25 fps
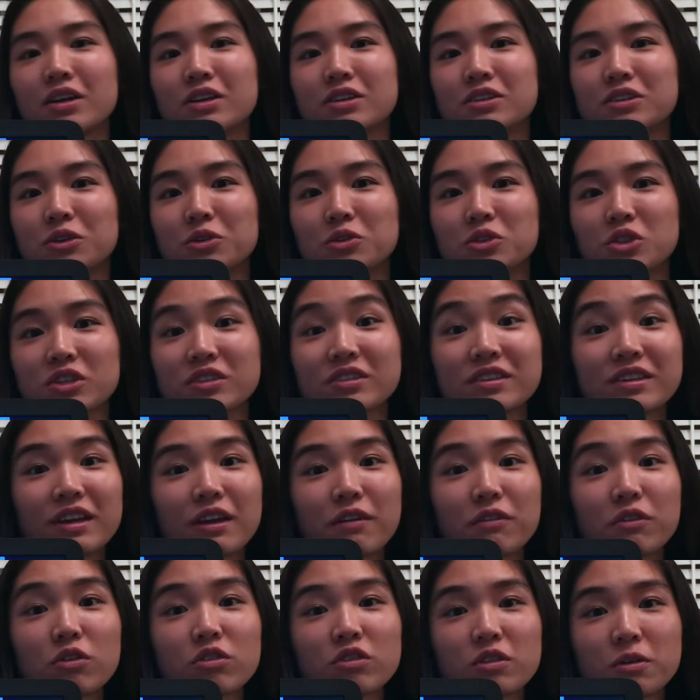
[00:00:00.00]
So just to
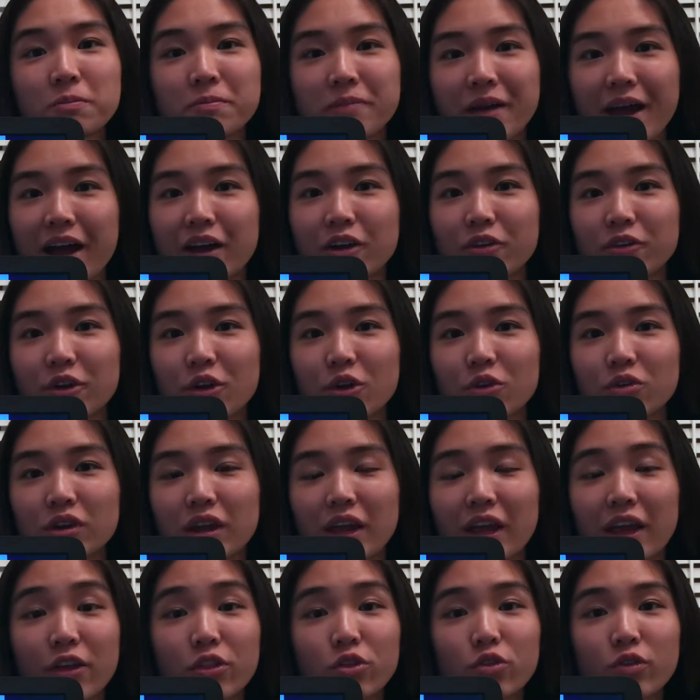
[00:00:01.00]
give you some background,
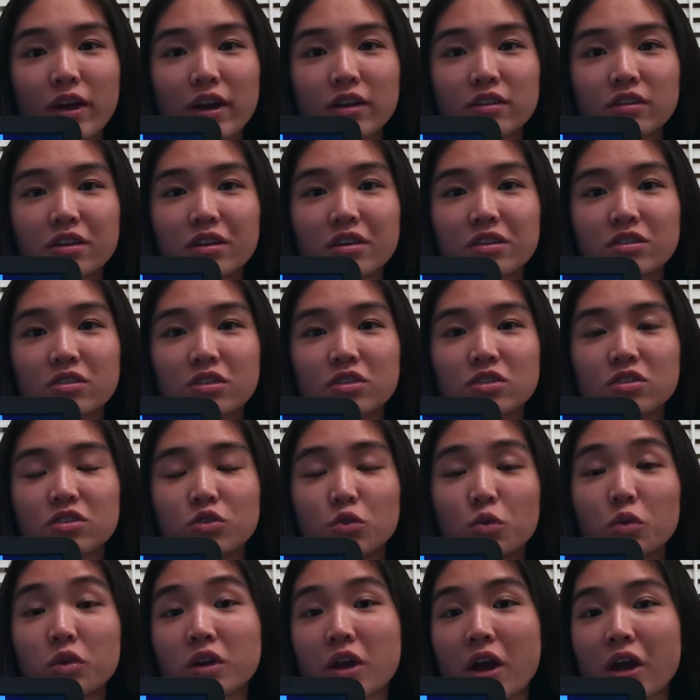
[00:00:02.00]
anthrax is a
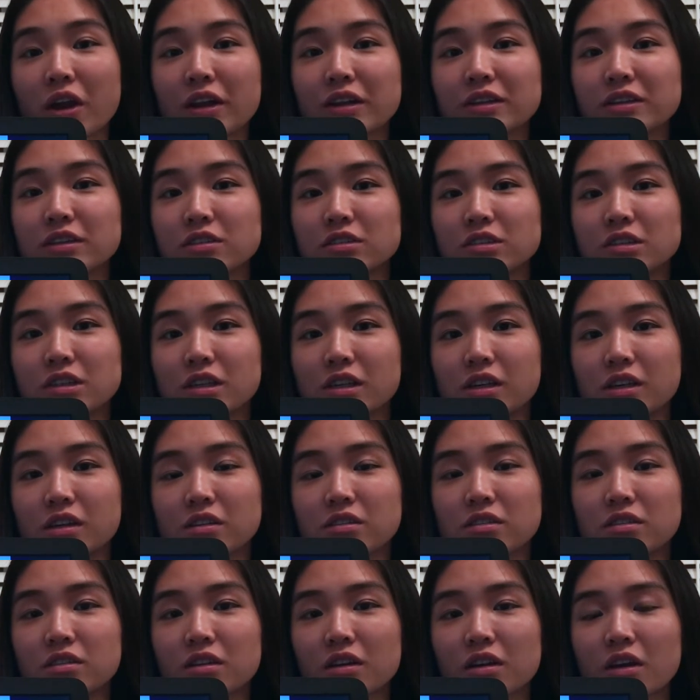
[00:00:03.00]
zoonotic
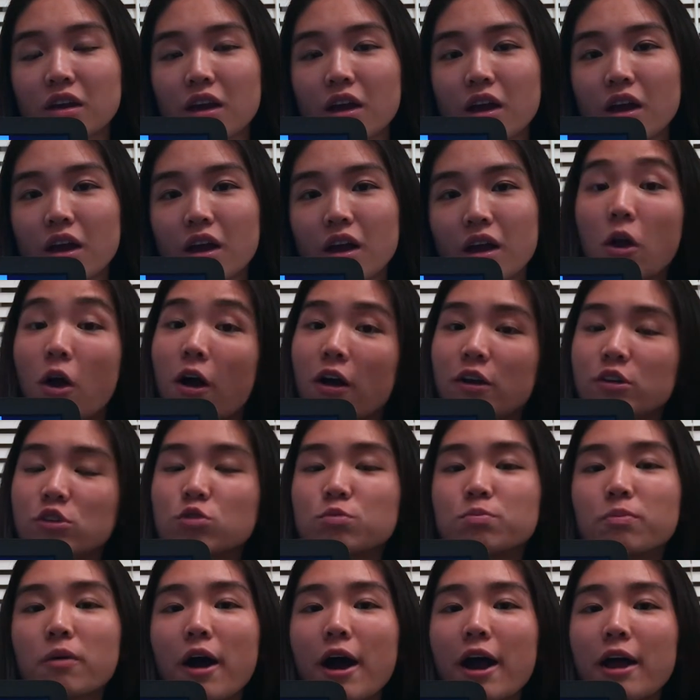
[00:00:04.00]
disease
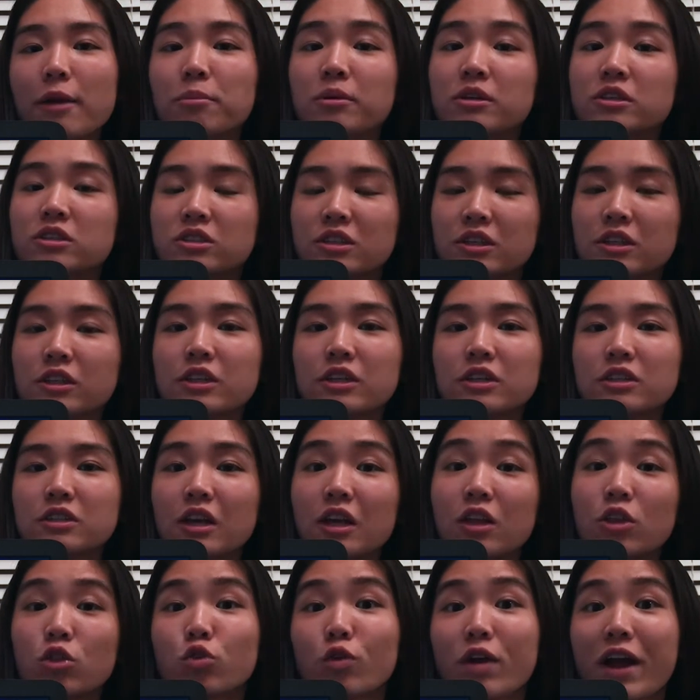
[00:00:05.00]
caused by Bacillus
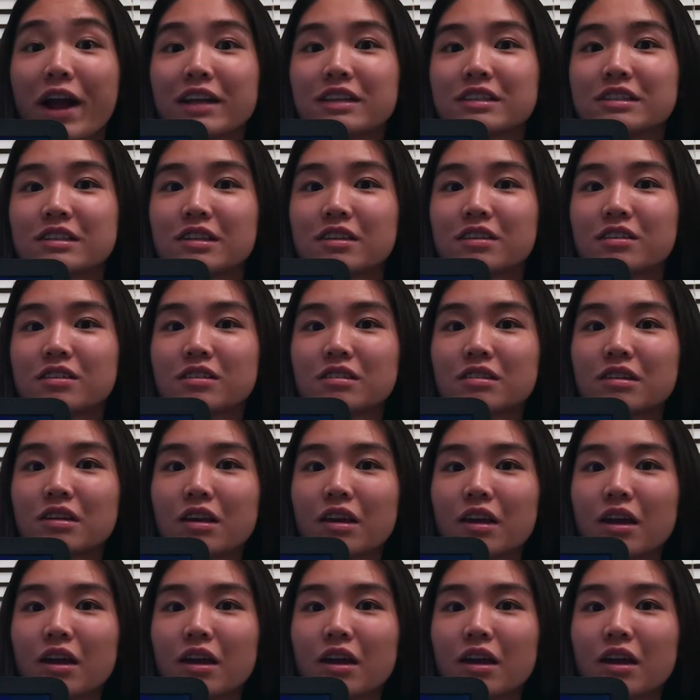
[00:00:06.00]
anthracis.